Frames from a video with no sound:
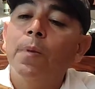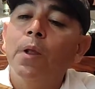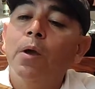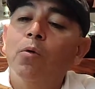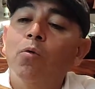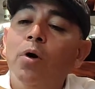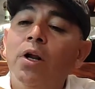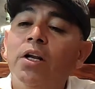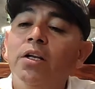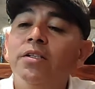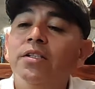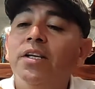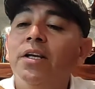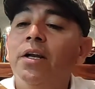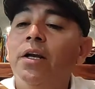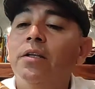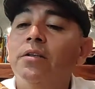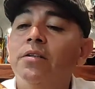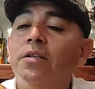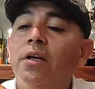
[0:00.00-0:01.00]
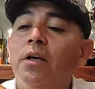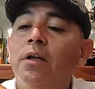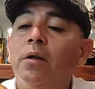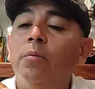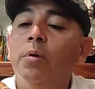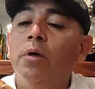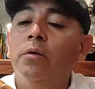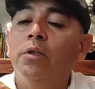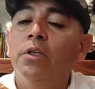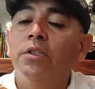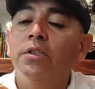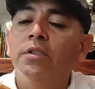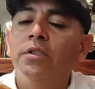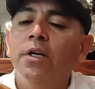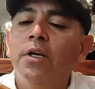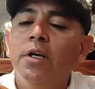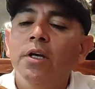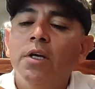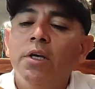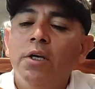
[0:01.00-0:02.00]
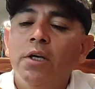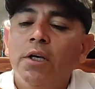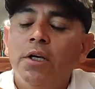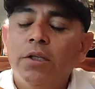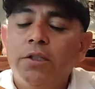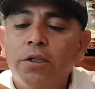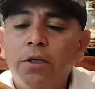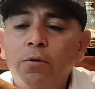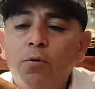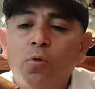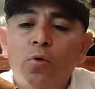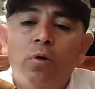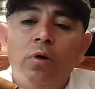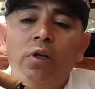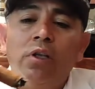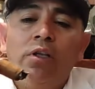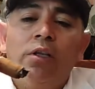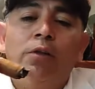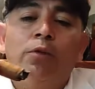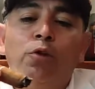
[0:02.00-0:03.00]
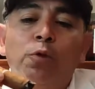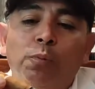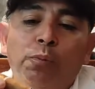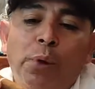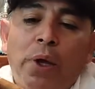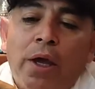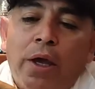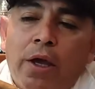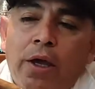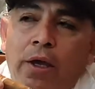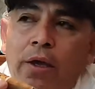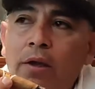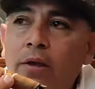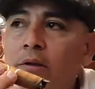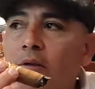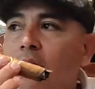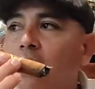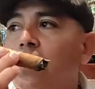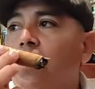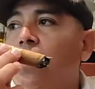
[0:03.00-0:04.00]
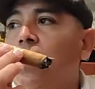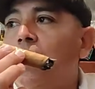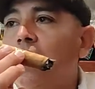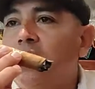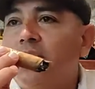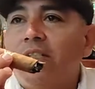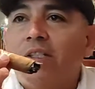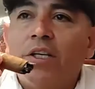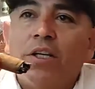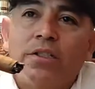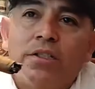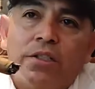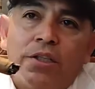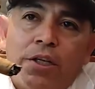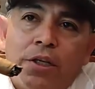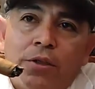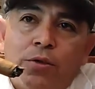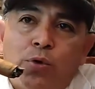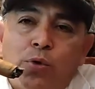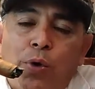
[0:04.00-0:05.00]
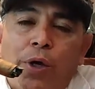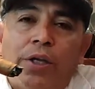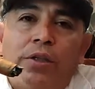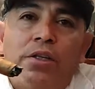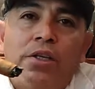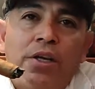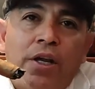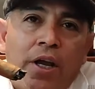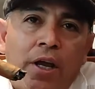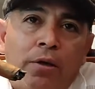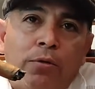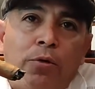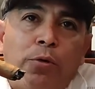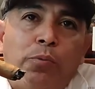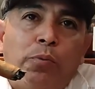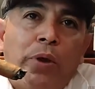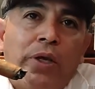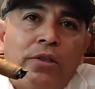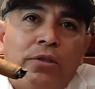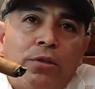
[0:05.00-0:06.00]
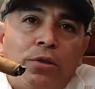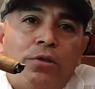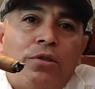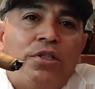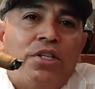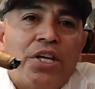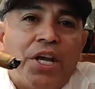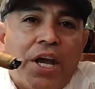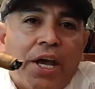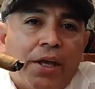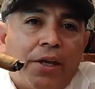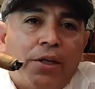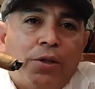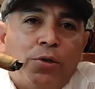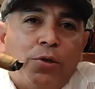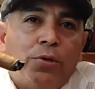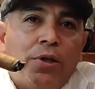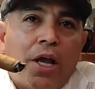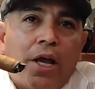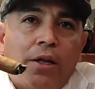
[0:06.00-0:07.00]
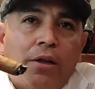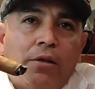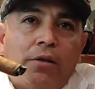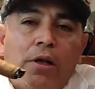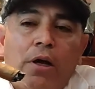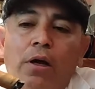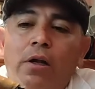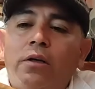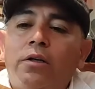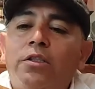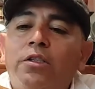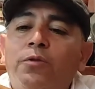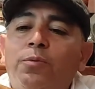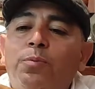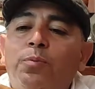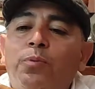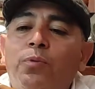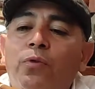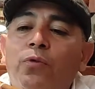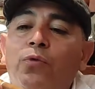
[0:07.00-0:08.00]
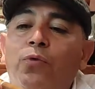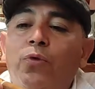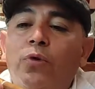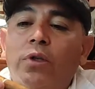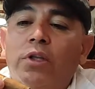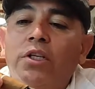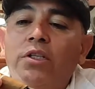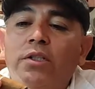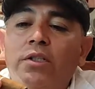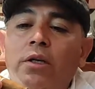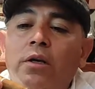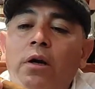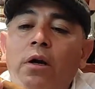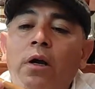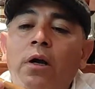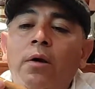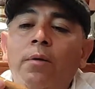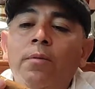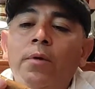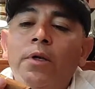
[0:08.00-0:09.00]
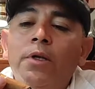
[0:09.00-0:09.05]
What else can I tell about this? Is it worth it to pay the 16 to 1800 pesos, the $80 to $90 for this cigar?